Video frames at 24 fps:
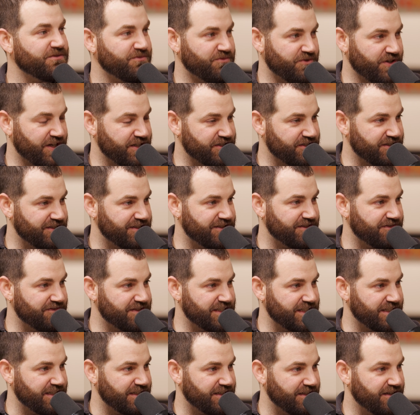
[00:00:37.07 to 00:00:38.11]
impressions of
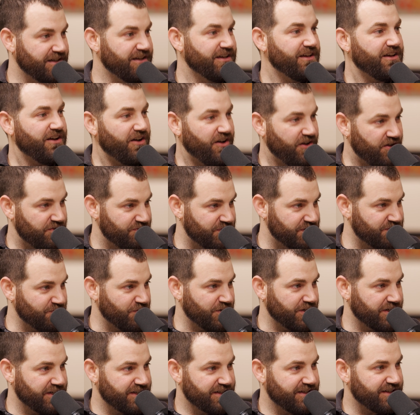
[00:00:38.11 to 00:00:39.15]
seeing Alma's
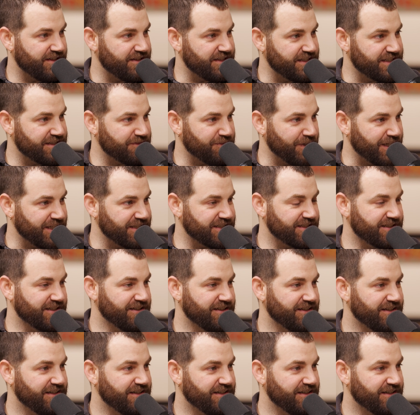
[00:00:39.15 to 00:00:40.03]
work in this space.